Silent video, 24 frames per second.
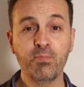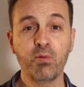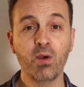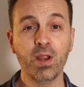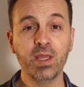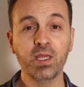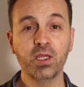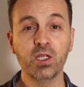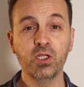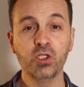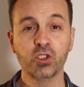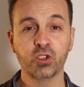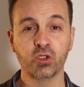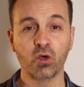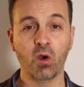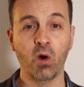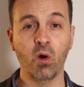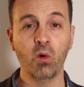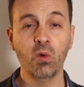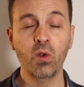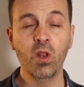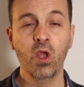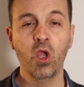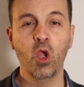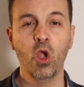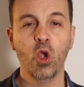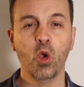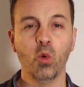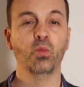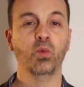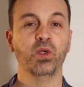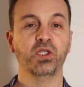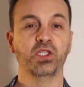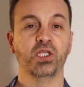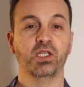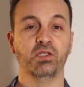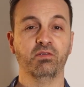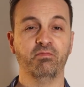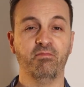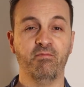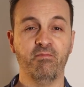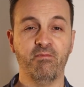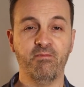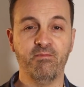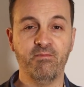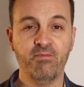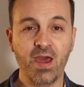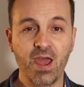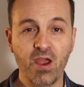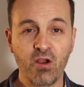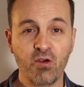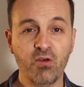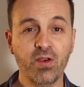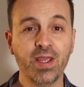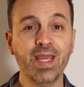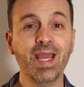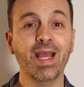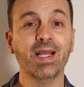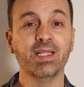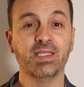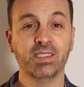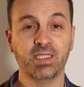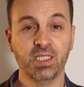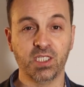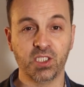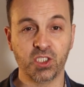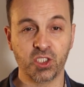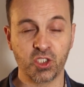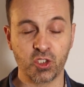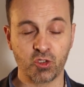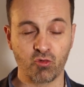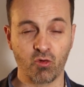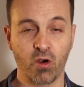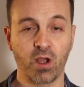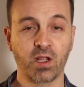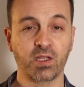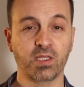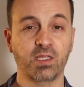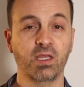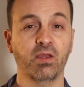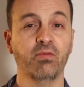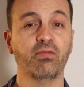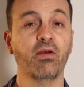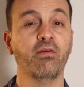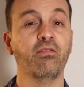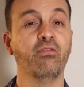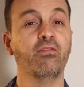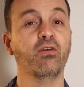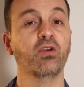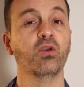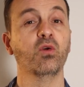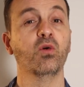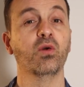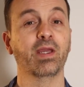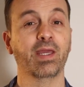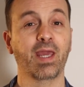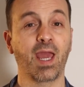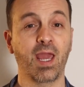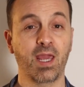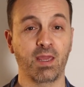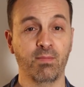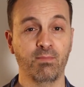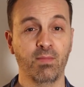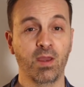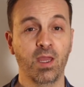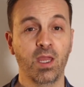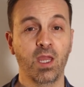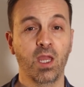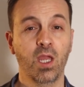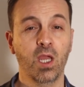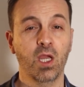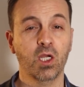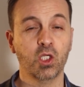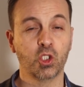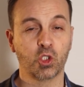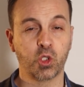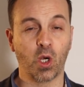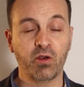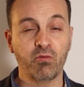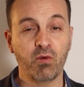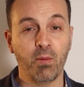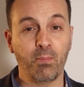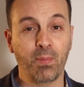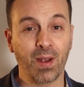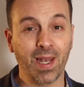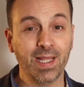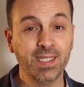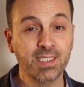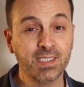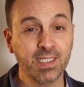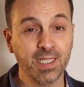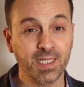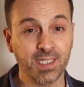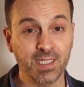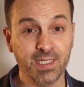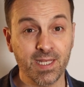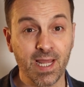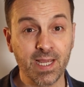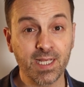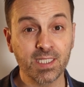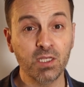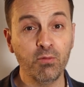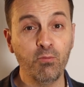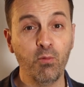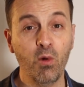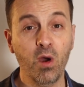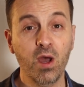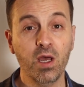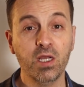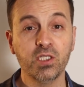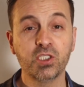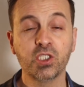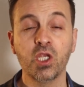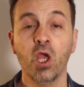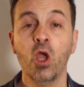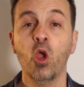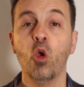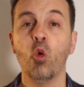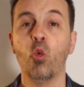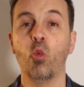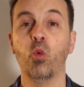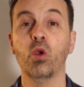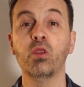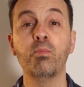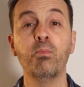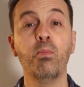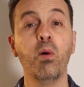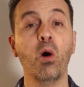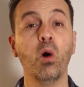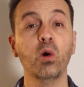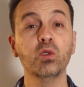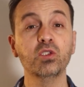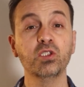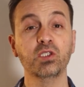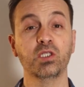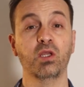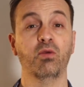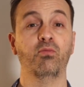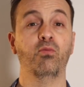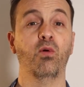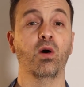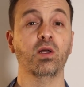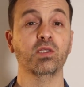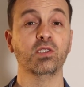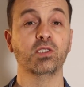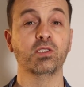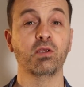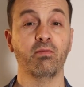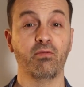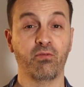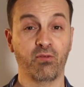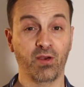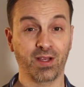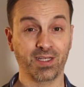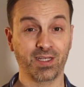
brain control, which is very destructive for your game. Try to replace these negative words with positive ones. For